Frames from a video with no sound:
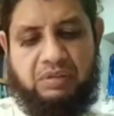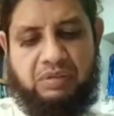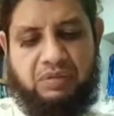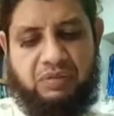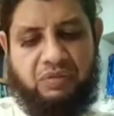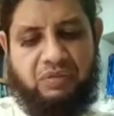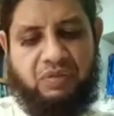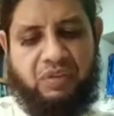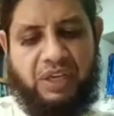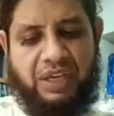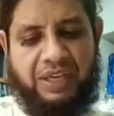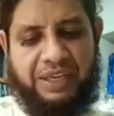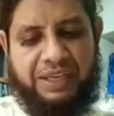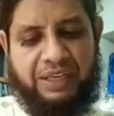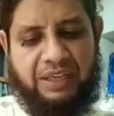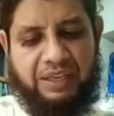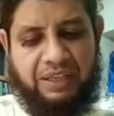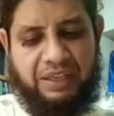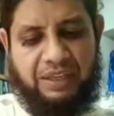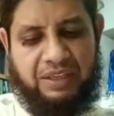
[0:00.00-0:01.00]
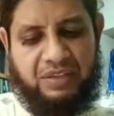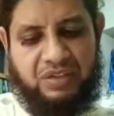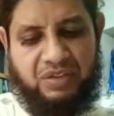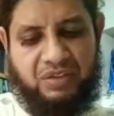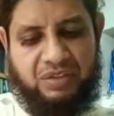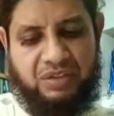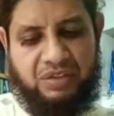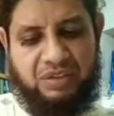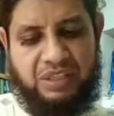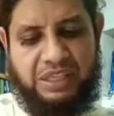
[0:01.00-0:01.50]
they are
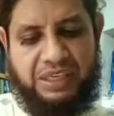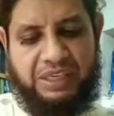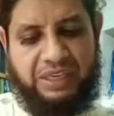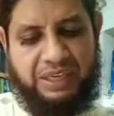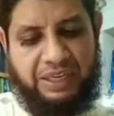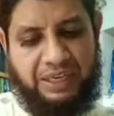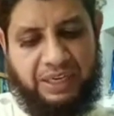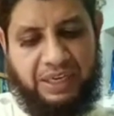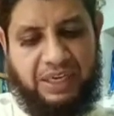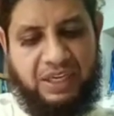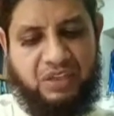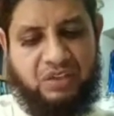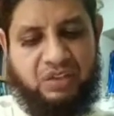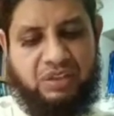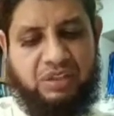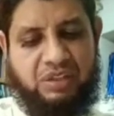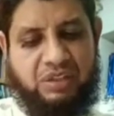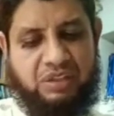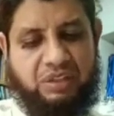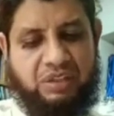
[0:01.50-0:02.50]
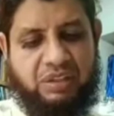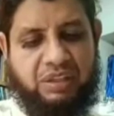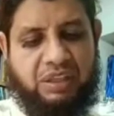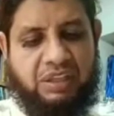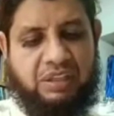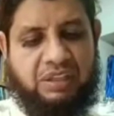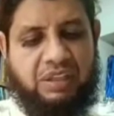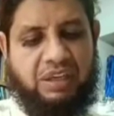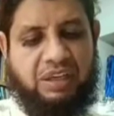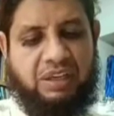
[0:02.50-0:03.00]
encouraged, they are engaged
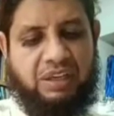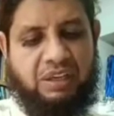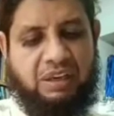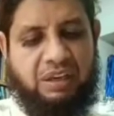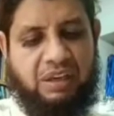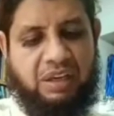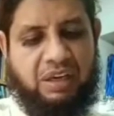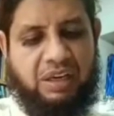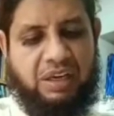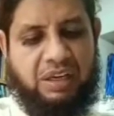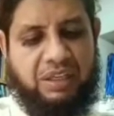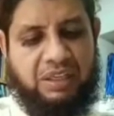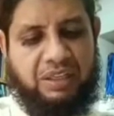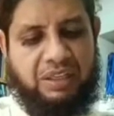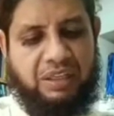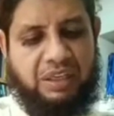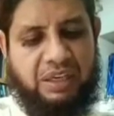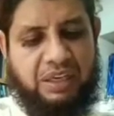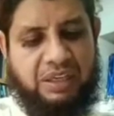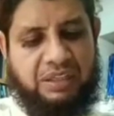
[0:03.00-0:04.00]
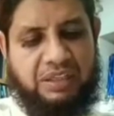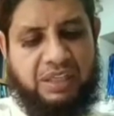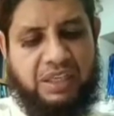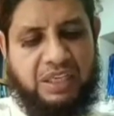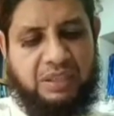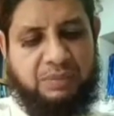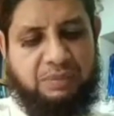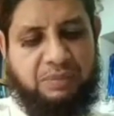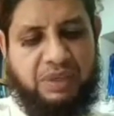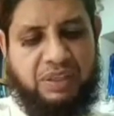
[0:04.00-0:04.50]
in the learning, and the
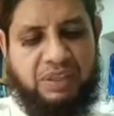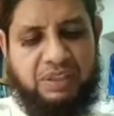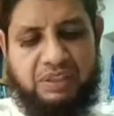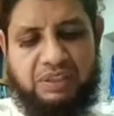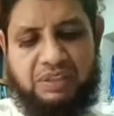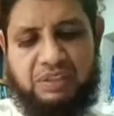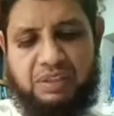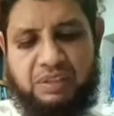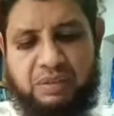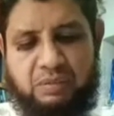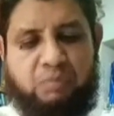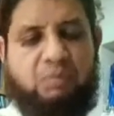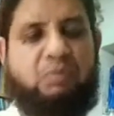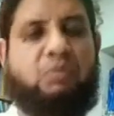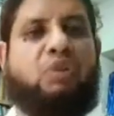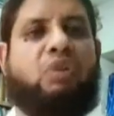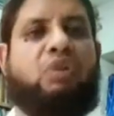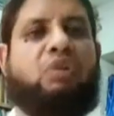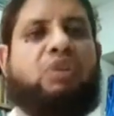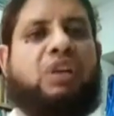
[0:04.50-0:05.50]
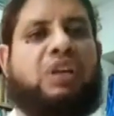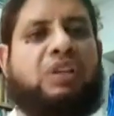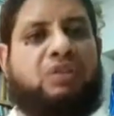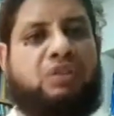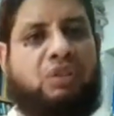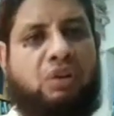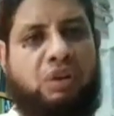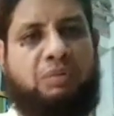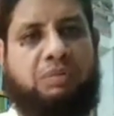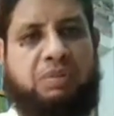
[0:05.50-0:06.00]
experience is more
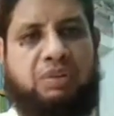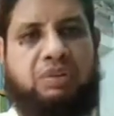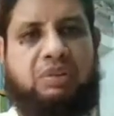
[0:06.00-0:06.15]
enjoyable.